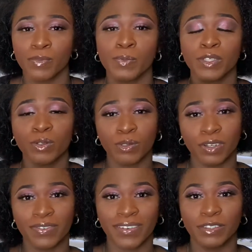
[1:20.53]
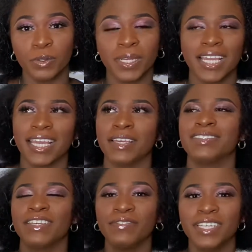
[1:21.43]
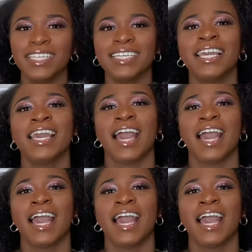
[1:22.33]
between 25 and 28. Definitely,